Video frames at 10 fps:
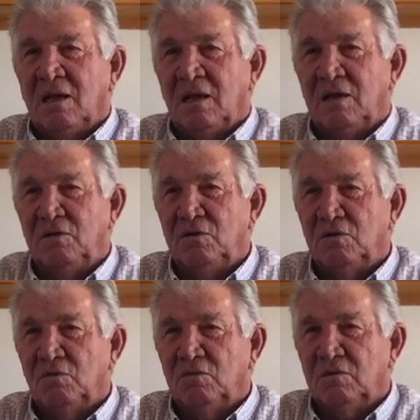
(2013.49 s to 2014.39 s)
I knew
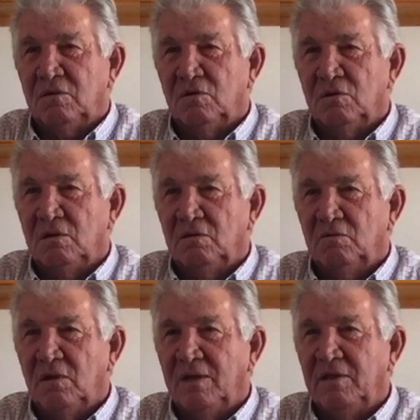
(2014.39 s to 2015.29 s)
the girl that
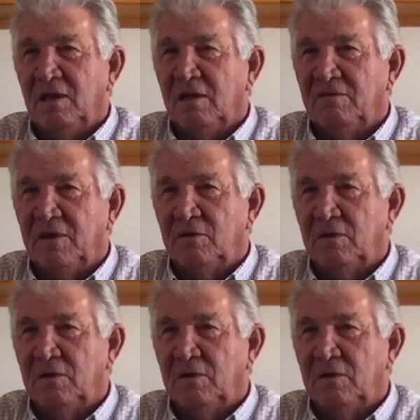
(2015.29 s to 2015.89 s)
ran the elevator